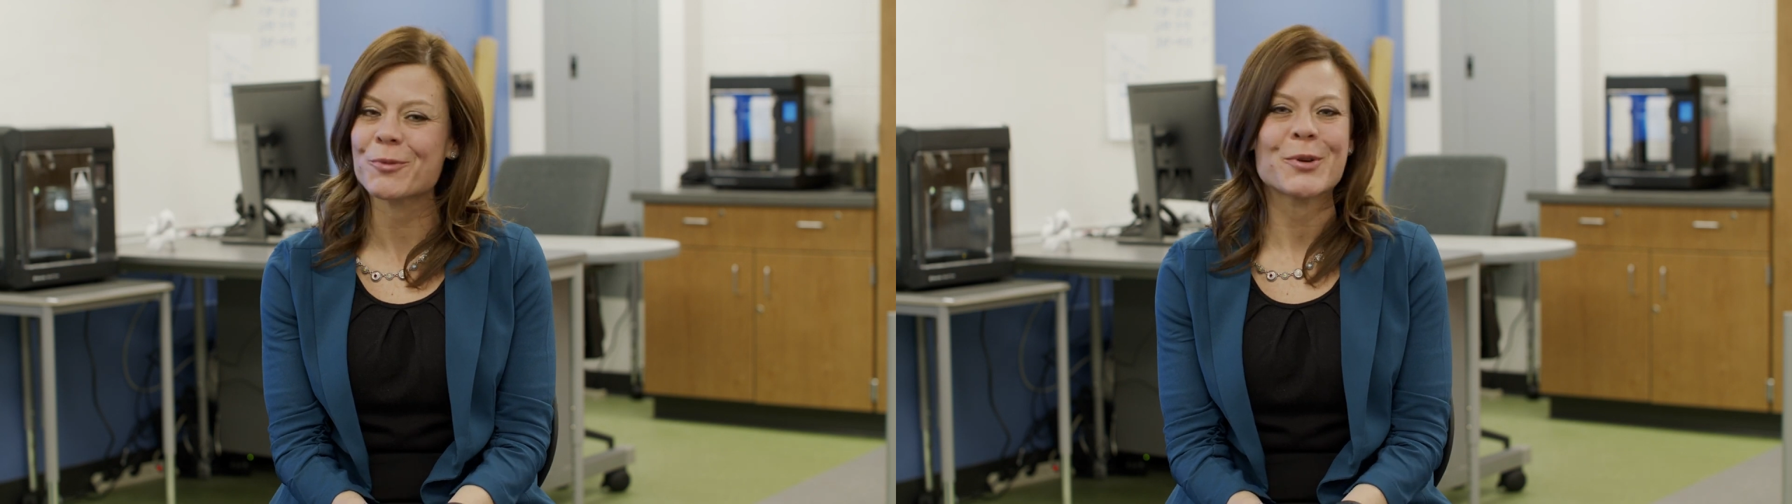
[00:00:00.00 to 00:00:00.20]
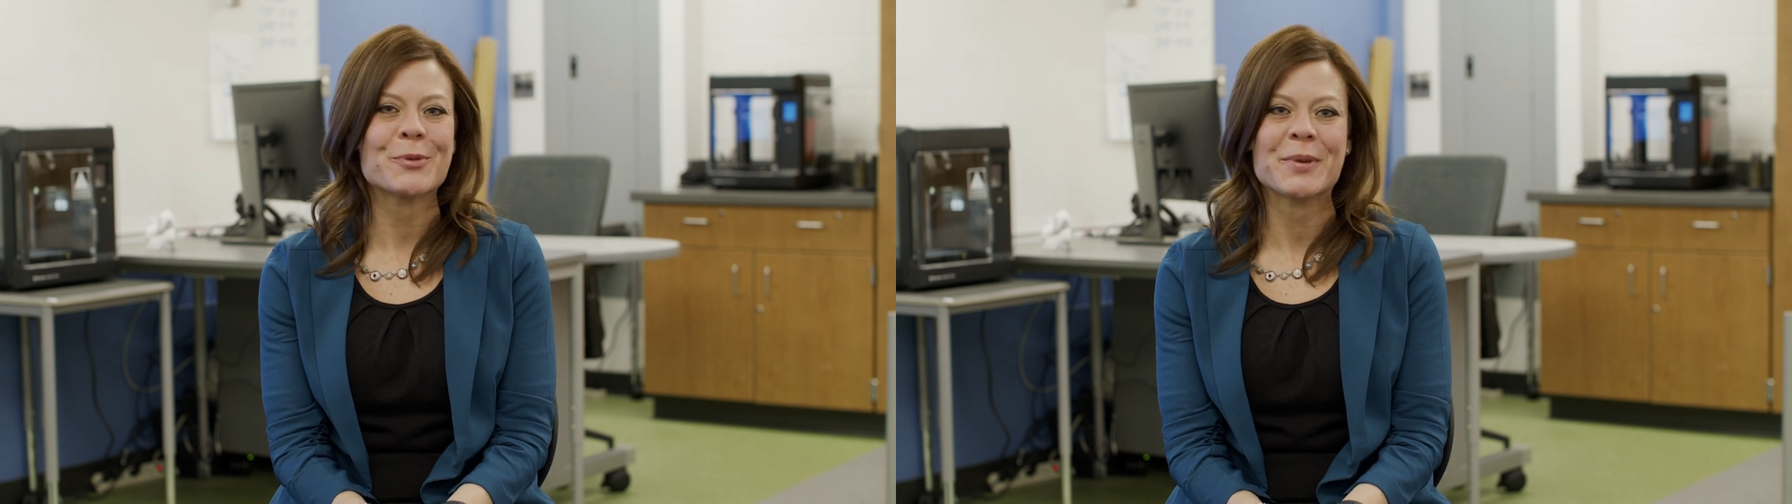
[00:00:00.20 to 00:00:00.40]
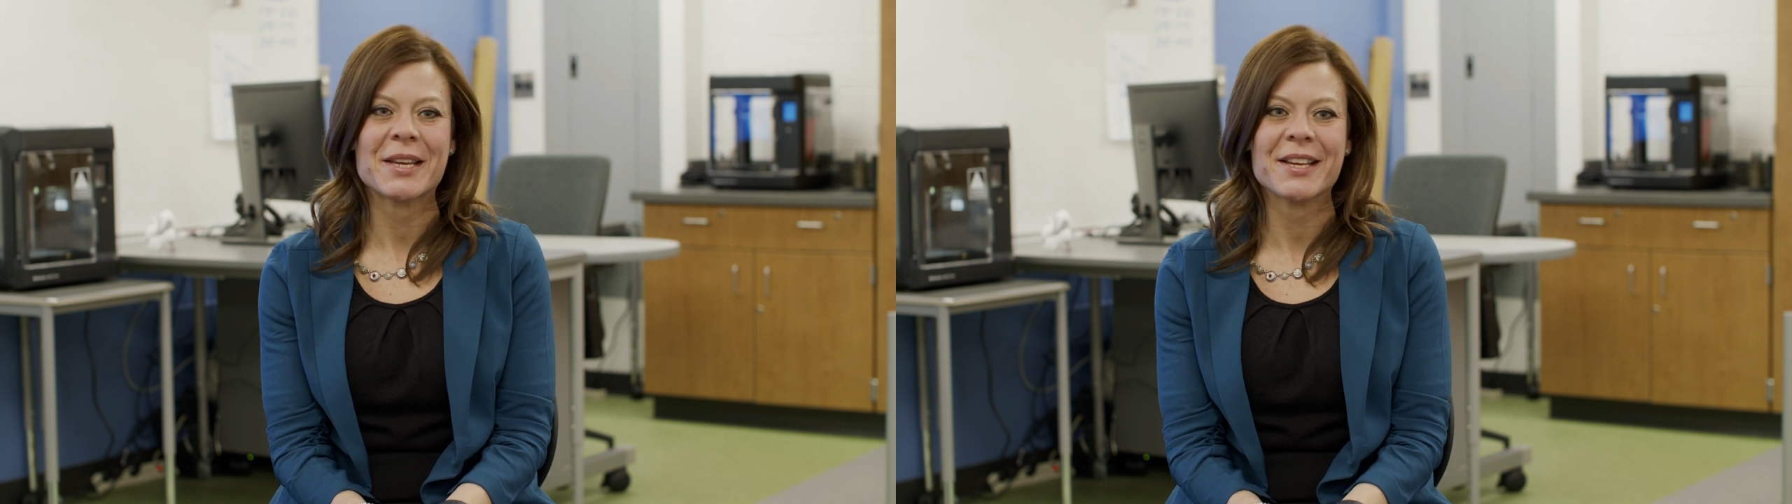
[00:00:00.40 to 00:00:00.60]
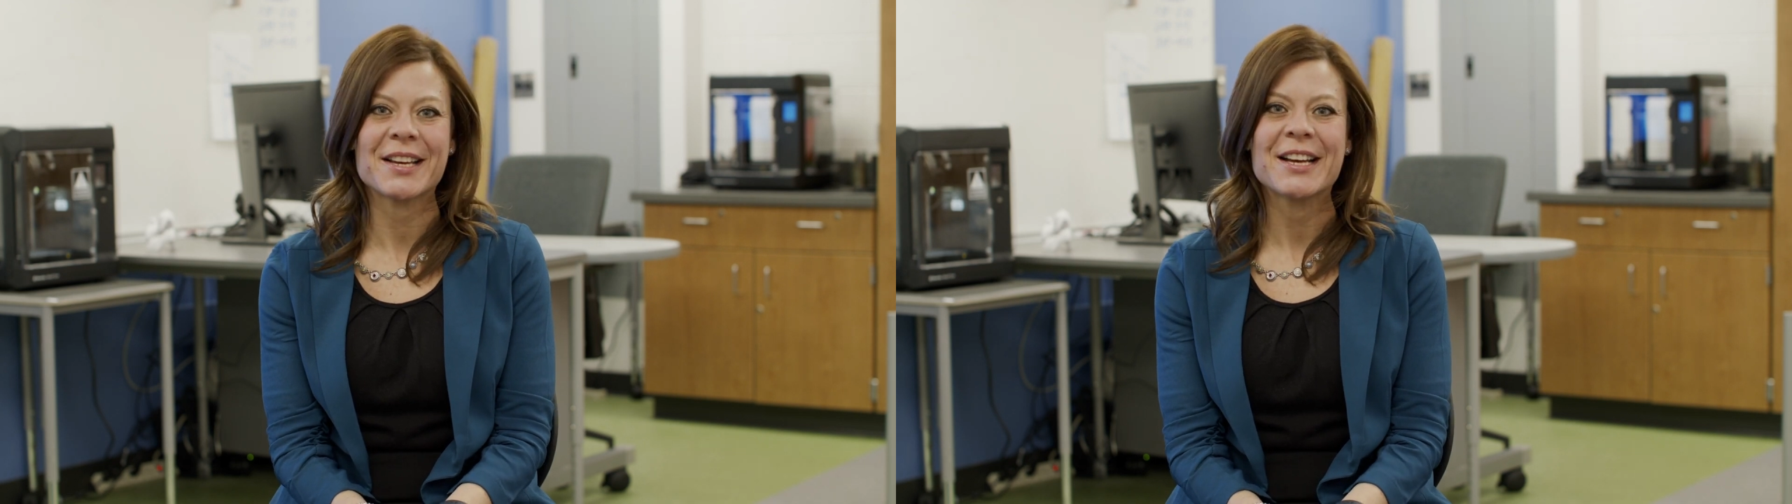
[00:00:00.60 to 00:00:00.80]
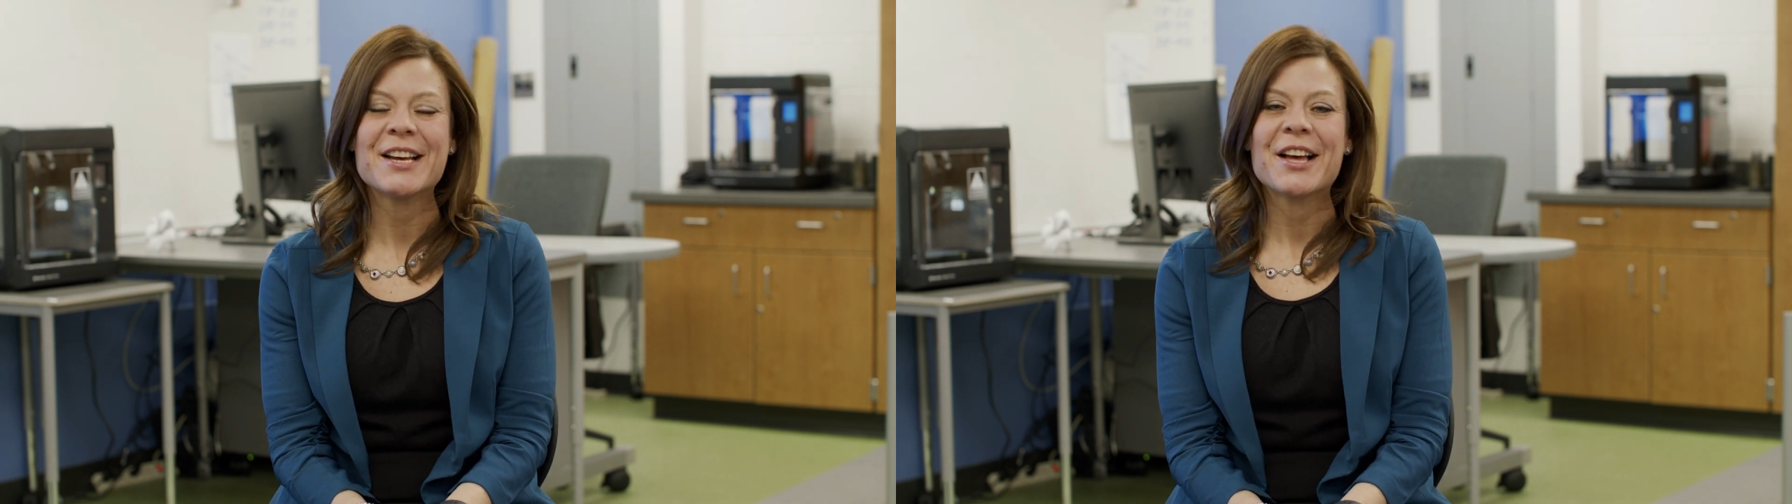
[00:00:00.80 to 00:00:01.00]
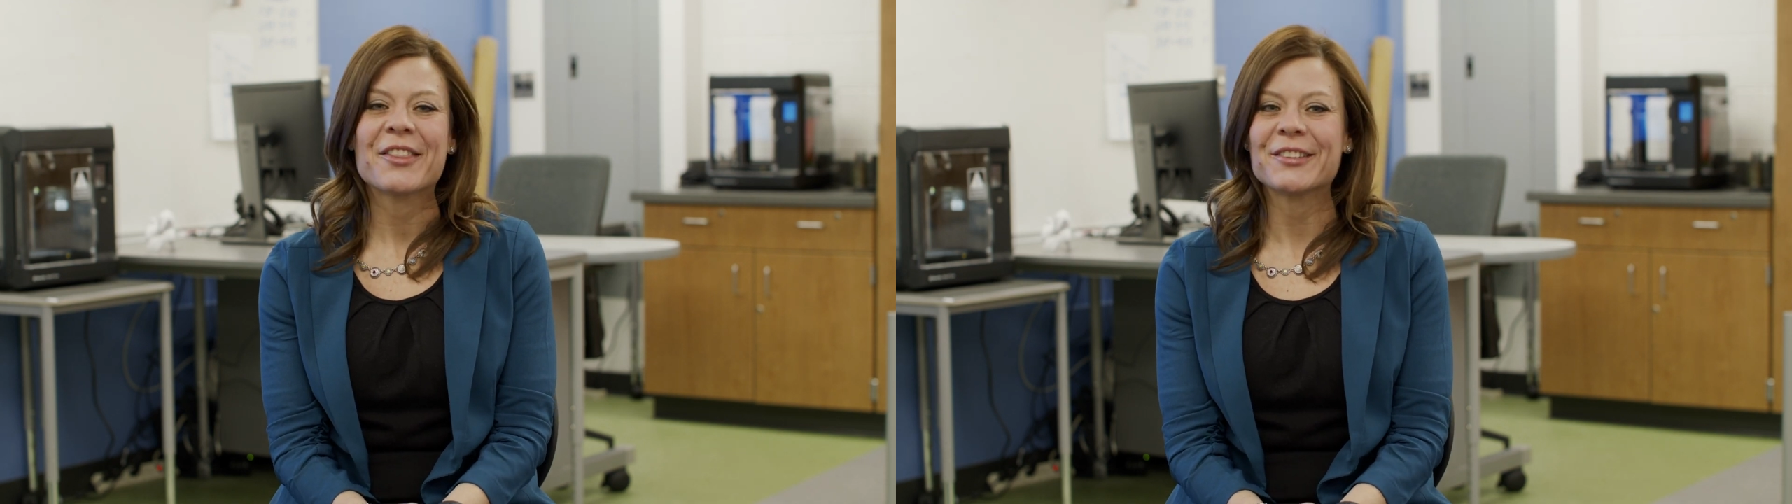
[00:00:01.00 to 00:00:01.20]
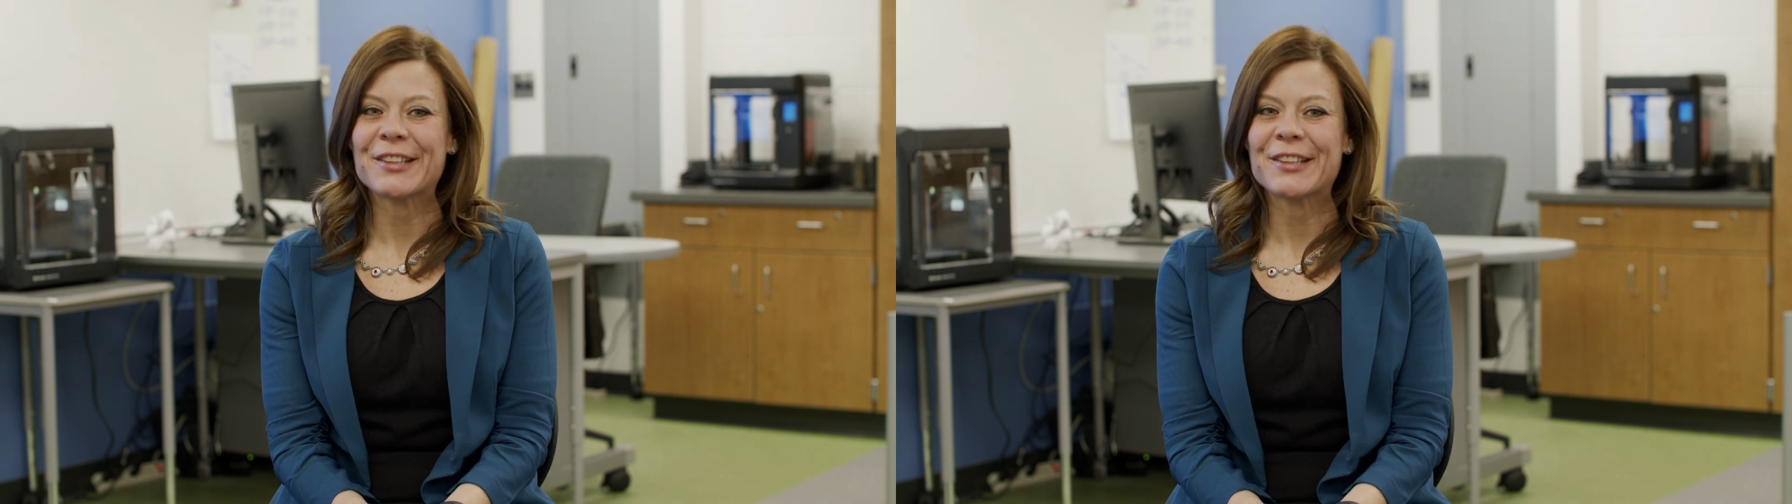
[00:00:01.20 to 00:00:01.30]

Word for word: would be the